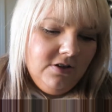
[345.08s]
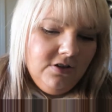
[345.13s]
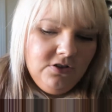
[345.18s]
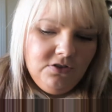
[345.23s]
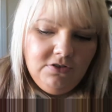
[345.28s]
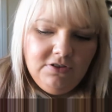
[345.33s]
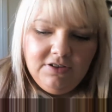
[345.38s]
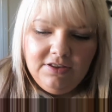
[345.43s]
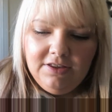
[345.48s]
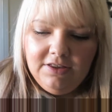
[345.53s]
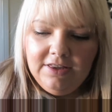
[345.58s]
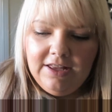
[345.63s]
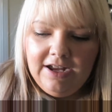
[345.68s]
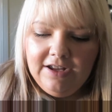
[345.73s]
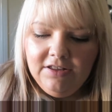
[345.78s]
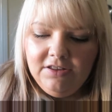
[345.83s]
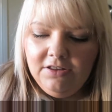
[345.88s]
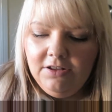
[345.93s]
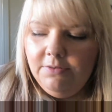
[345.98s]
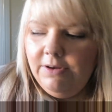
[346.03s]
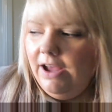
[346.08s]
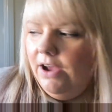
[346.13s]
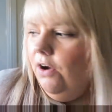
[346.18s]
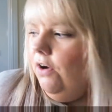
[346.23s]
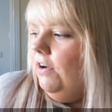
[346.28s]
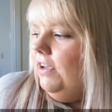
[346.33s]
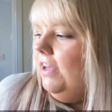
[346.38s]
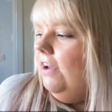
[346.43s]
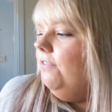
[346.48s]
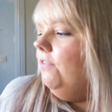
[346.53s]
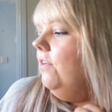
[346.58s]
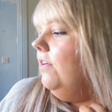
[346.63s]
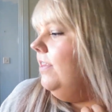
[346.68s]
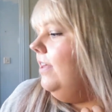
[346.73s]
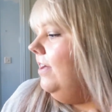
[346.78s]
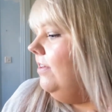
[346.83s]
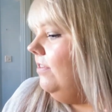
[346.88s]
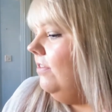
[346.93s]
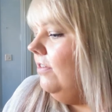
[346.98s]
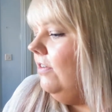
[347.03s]
So it's nice to, like, oh yeah, I've got
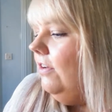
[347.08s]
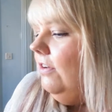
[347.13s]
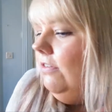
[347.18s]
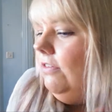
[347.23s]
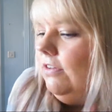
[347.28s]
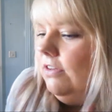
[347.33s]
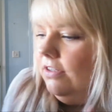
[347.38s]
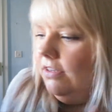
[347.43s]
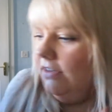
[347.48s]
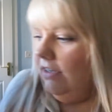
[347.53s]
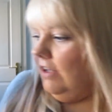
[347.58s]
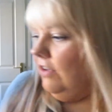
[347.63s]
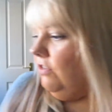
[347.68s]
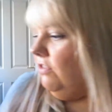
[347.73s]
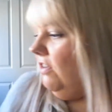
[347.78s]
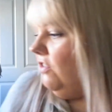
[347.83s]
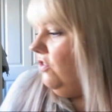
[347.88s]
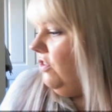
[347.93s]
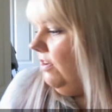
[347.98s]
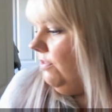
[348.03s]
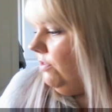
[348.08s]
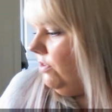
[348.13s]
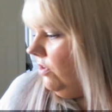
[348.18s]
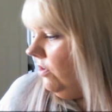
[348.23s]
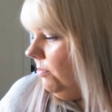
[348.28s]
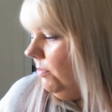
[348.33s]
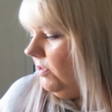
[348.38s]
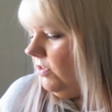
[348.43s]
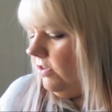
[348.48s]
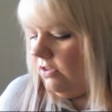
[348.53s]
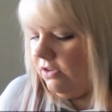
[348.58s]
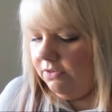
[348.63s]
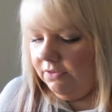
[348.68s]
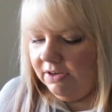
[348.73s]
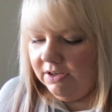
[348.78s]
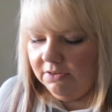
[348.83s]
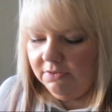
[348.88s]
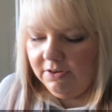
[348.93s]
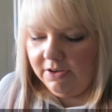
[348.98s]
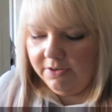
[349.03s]
that to do. It's nice to actually have something to do
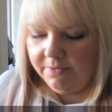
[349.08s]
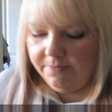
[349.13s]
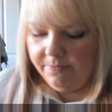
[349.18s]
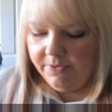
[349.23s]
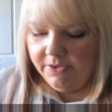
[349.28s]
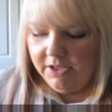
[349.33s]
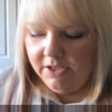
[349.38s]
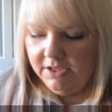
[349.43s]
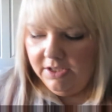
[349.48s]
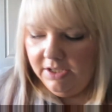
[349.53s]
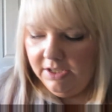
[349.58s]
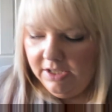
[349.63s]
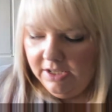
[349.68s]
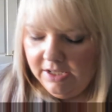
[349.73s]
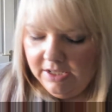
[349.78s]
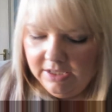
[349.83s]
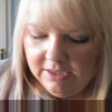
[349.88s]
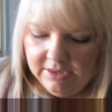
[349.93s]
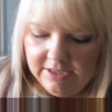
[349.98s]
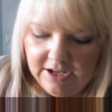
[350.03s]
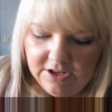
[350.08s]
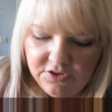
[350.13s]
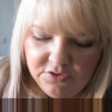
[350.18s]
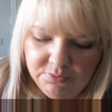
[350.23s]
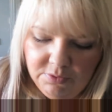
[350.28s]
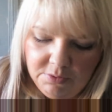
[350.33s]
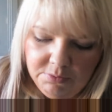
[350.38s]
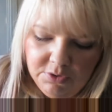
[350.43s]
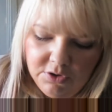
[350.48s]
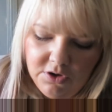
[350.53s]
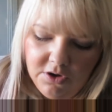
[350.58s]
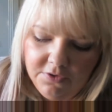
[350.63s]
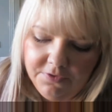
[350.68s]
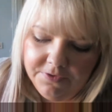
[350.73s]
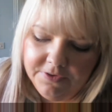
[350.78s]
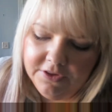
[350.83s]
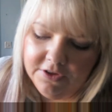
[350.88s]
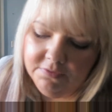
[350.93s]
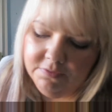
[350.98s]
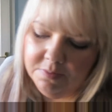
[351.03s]
anyway. Next one, we'll go
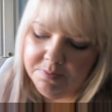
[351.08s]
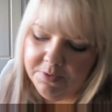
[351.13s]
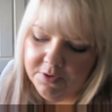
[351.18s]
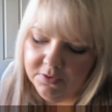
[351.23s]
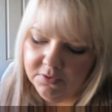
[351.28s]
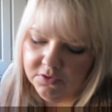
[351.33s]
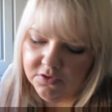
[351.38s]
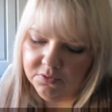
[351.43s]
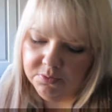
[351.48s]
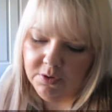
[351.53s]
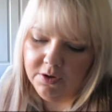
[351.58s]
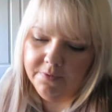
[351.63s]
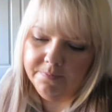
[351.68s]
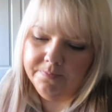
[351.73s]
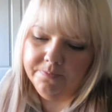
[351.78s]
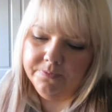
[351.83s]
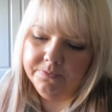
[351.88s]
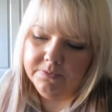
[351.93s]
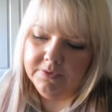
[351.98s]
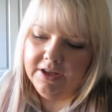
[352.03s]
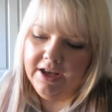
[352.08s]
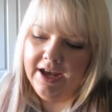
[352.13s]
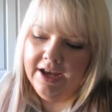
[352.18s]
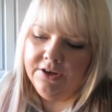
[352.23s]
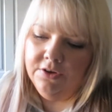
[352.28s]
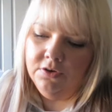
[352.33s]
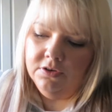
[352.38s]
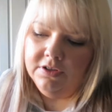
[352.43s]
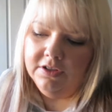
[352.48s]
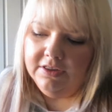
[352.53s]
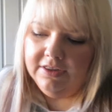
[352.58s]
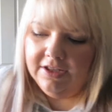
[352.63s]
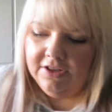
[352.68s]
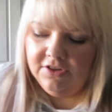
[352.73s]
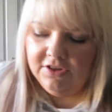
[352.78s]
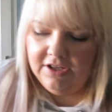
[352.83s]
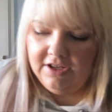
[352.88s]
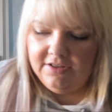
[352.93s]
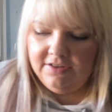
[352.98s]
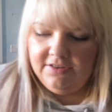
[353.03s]
for the other boots one. I ordered
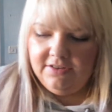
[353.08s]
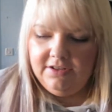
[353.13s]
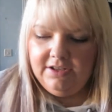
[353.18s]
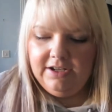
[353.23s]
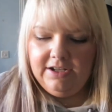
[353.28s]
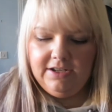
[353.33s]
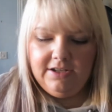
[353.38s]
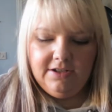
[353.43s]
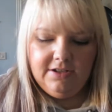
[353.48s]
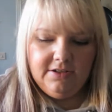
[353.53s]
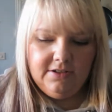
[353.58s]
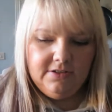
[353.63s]
this yesterday.